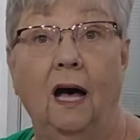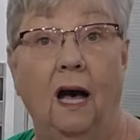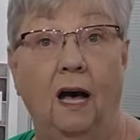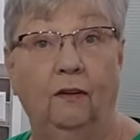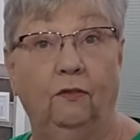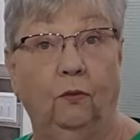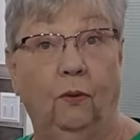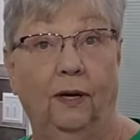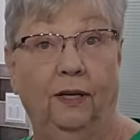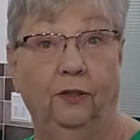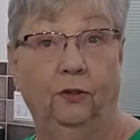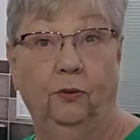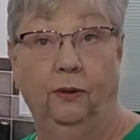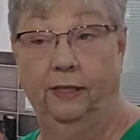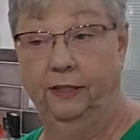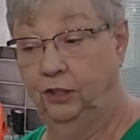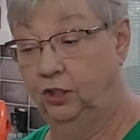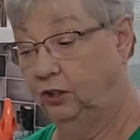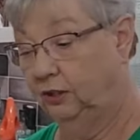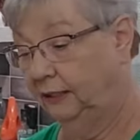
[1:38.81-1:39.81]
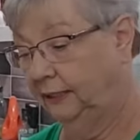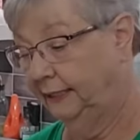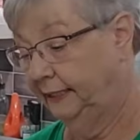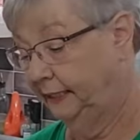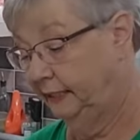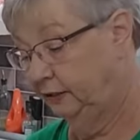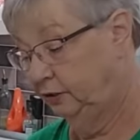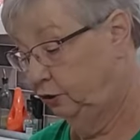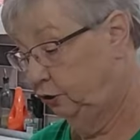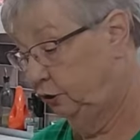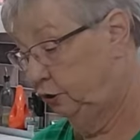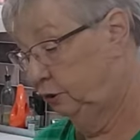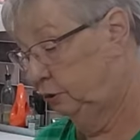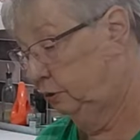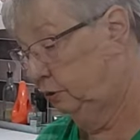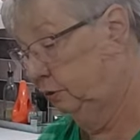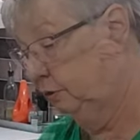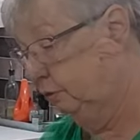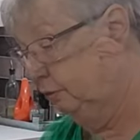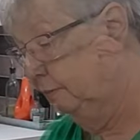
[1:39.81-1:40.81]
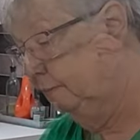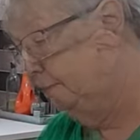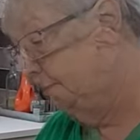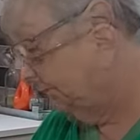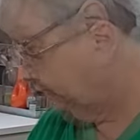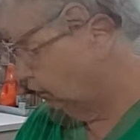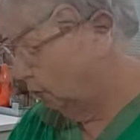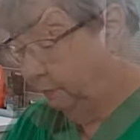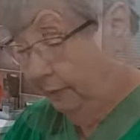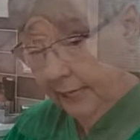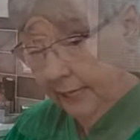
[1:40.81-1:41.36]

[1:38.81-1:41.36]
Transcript: of white granulated sugar. Two